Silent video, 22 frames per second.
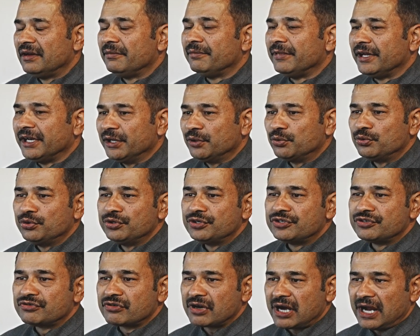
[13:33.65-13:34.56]
very good
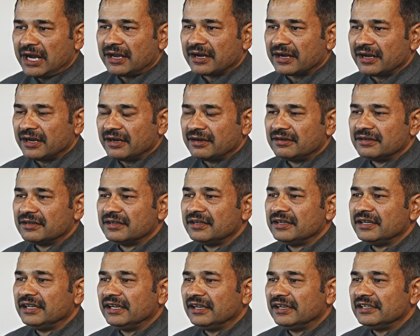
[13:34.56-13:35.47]
track record
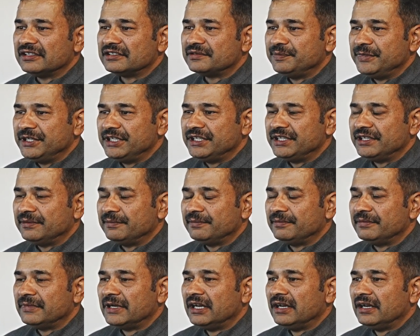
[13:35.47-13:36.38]
on English medium